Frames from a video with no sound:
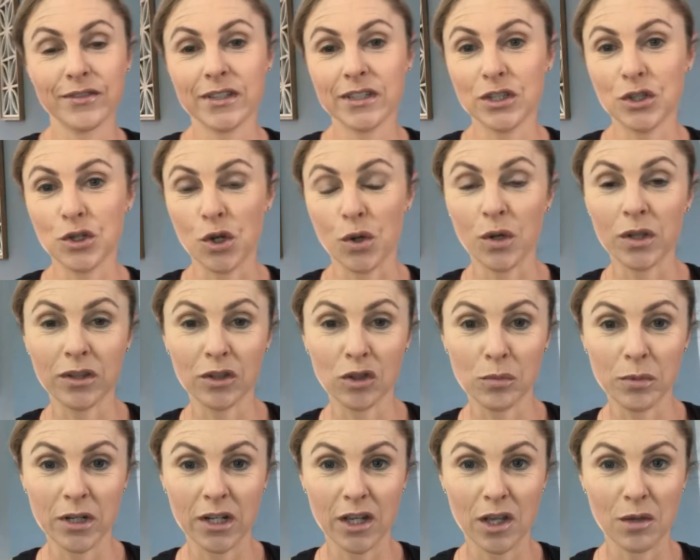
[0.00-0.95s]
you know, a little
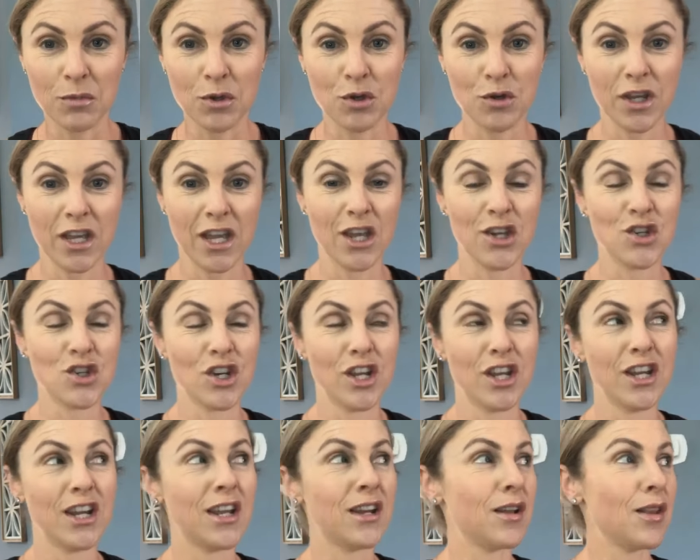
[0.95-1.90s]
bit of
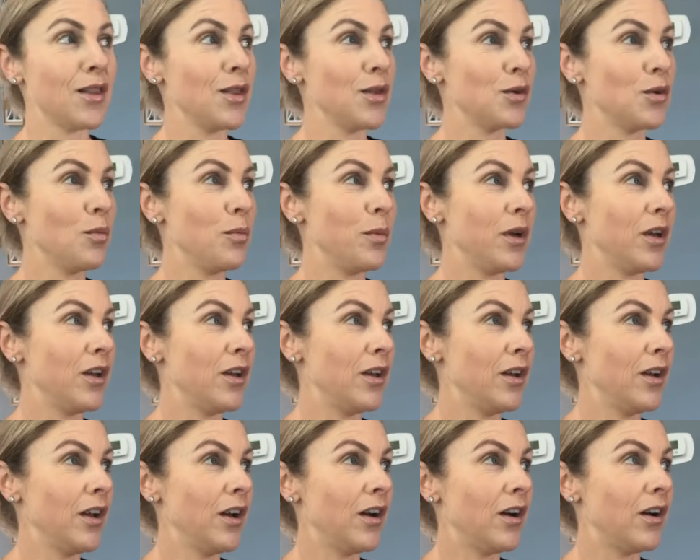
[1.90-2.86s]
communication and a little
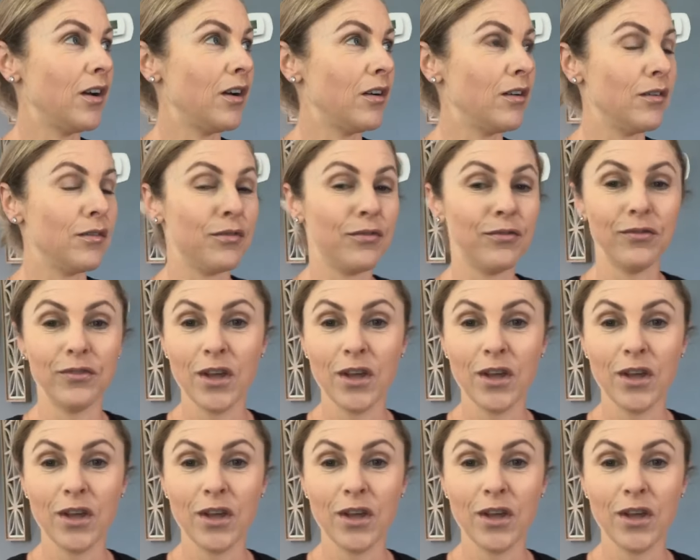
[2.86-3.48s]
bit of